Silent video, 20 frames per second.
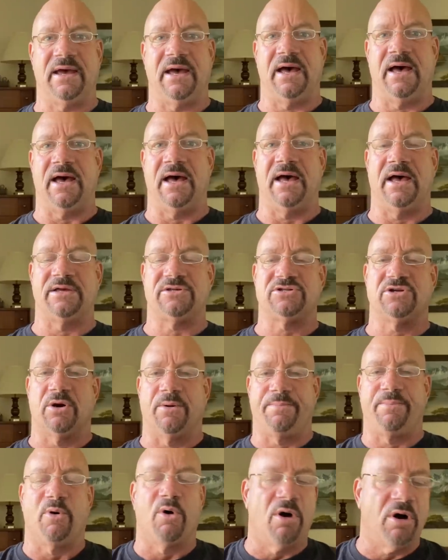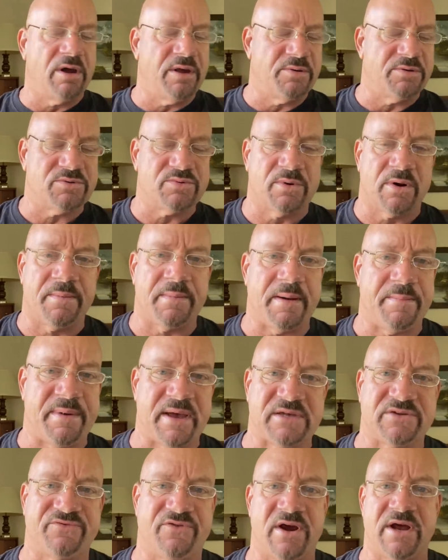So Paulie was one of my
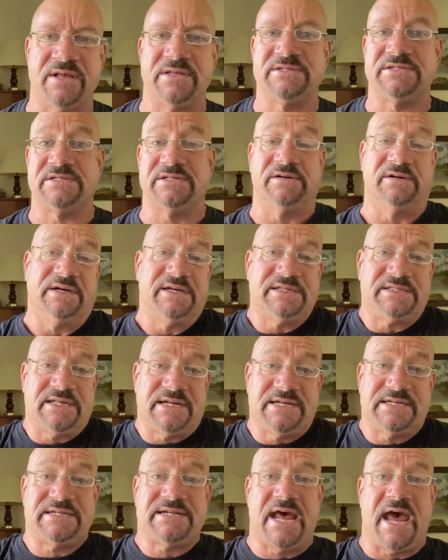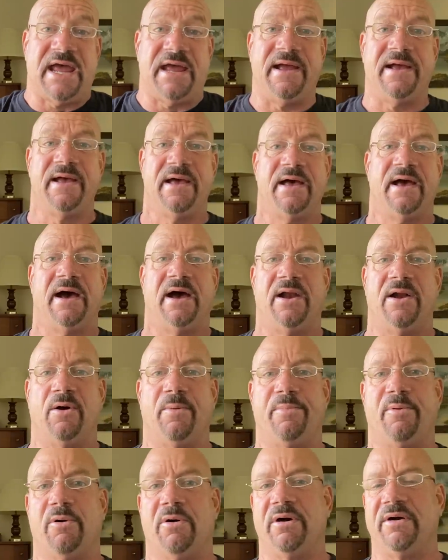best friends. Still is to this day. I
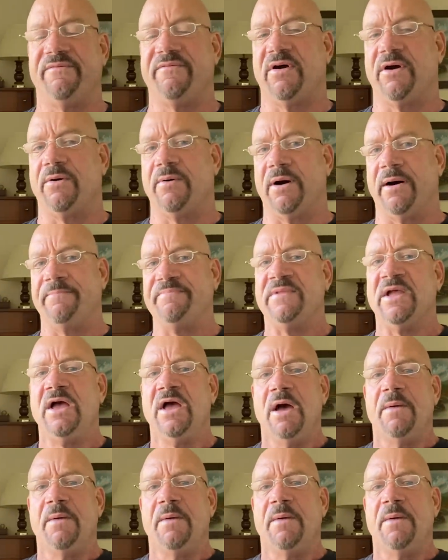know Paulie very well.